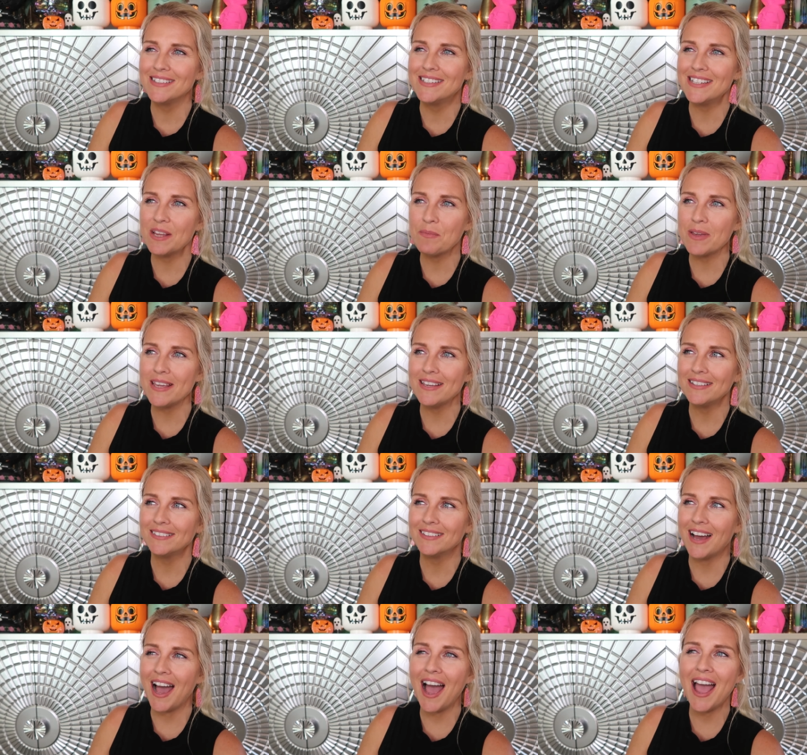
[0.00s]
Gimme.
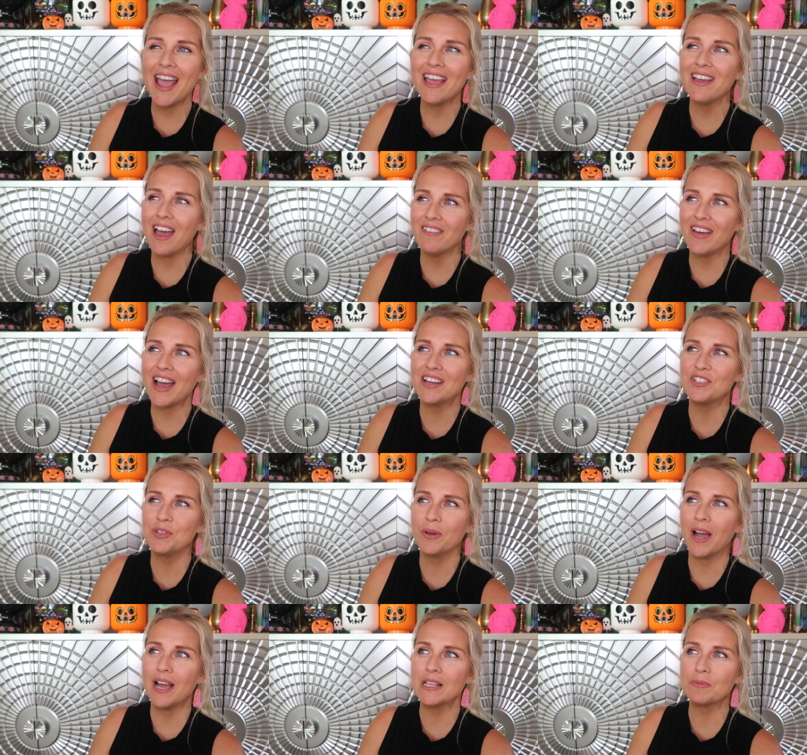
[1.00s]
I have asked
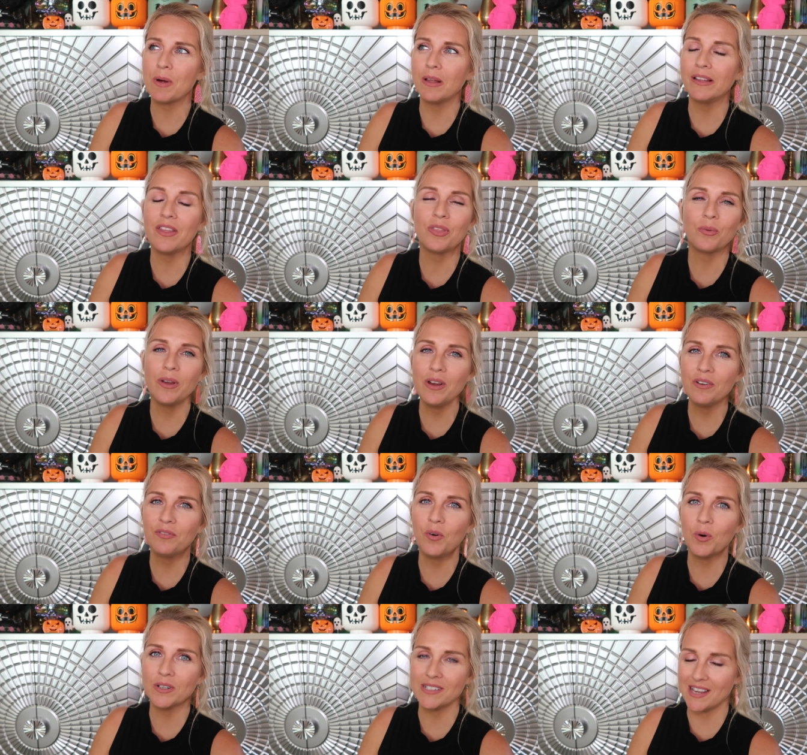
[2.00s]
you guys probably three or
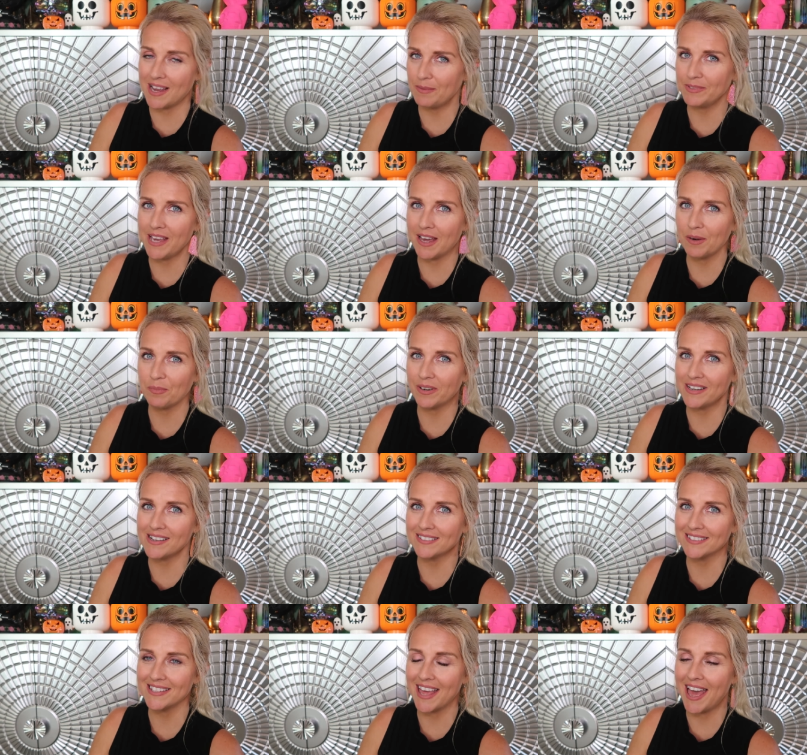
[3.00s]
four times how to
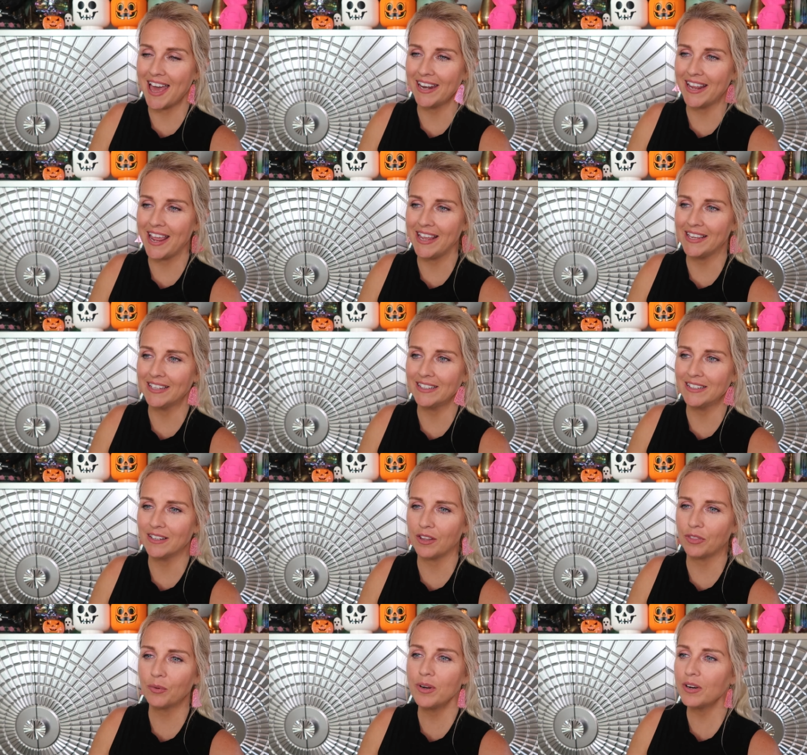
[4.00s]
pronounce that, and
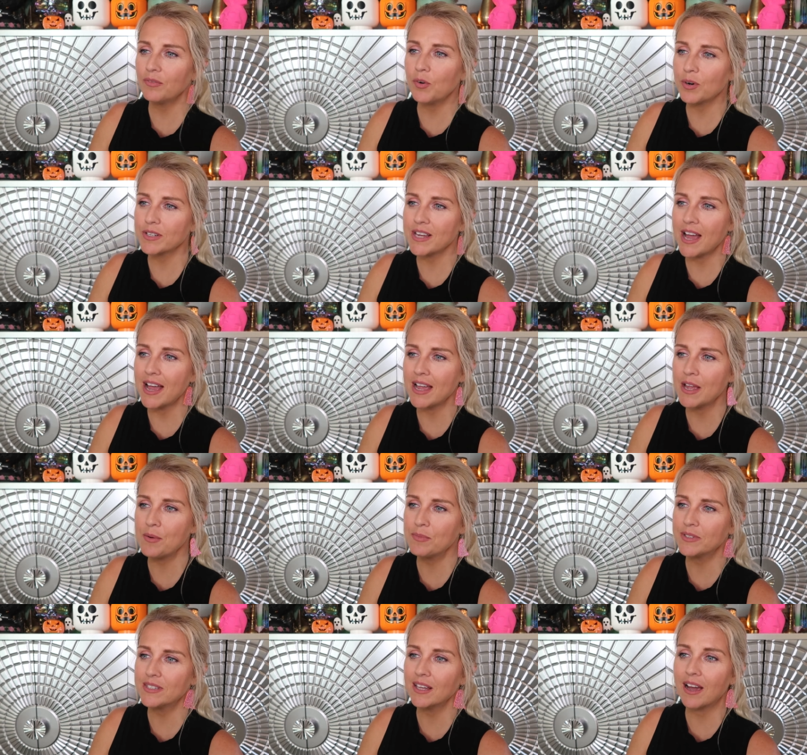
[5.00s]
three or four
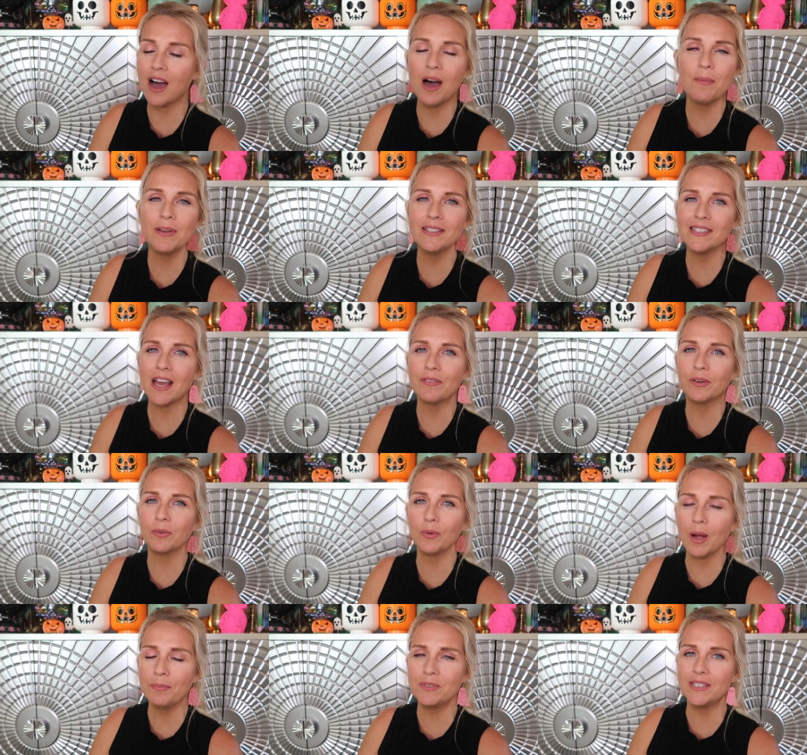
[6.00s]
times the comments have
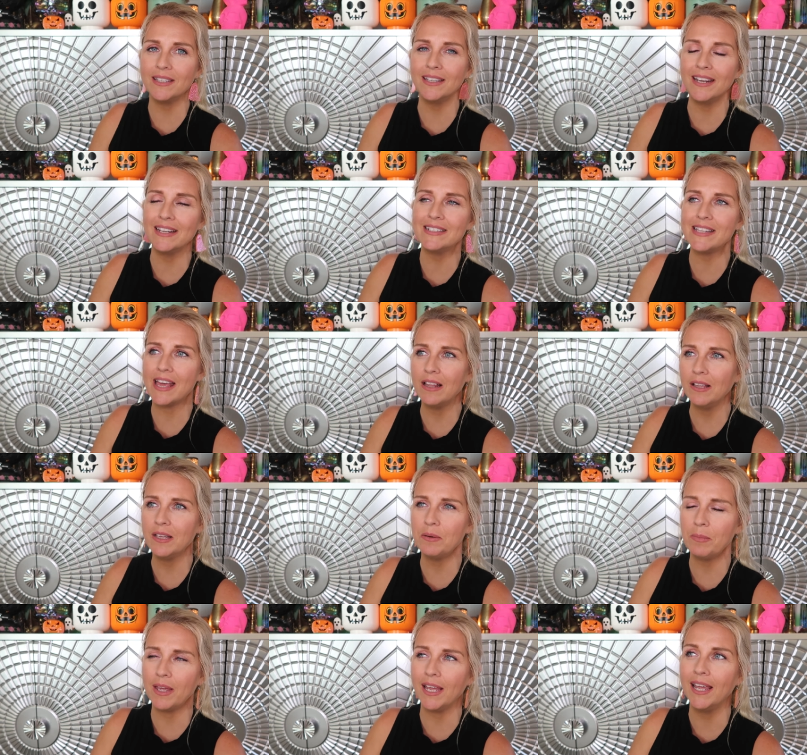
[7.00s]
erupted and
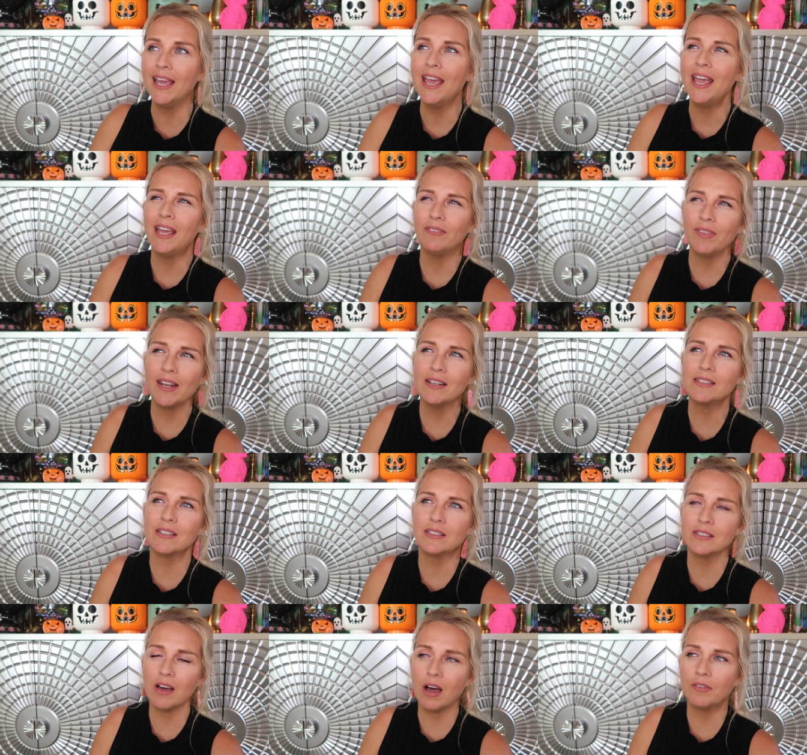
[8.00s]
telling me if that is a
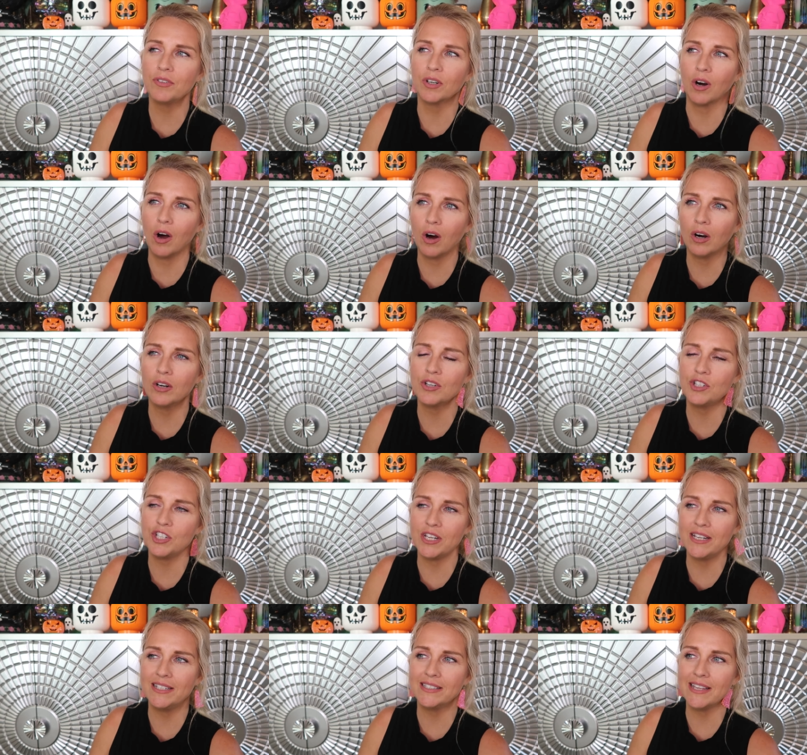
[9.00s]
soft or hard
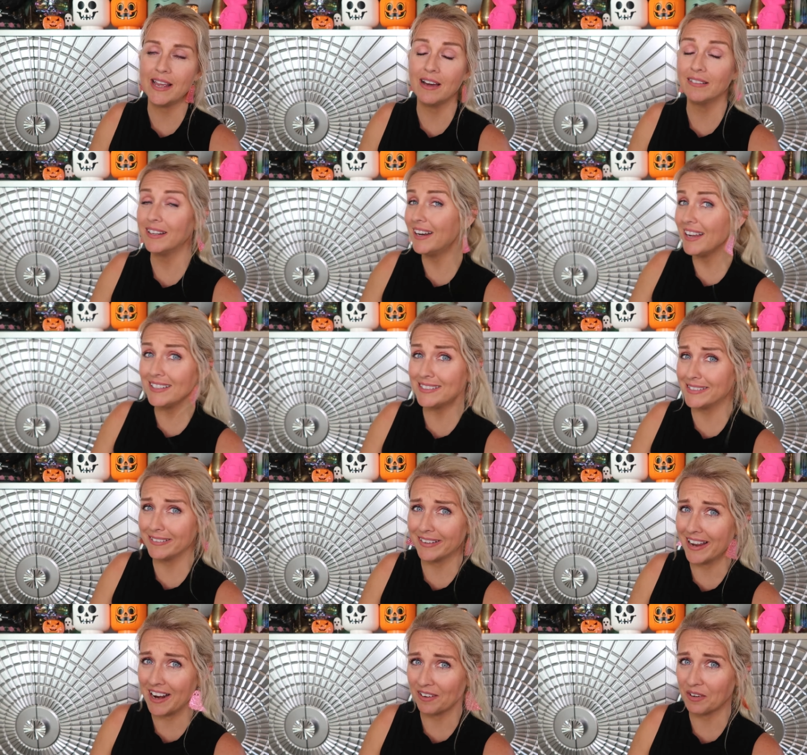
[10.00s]
G sound, and I
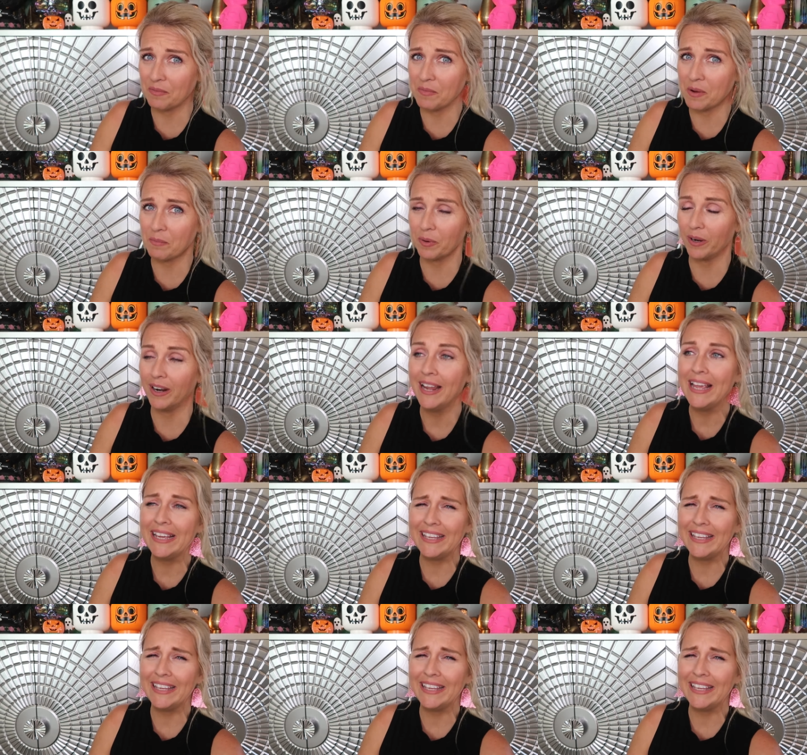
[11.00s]
still can't remember.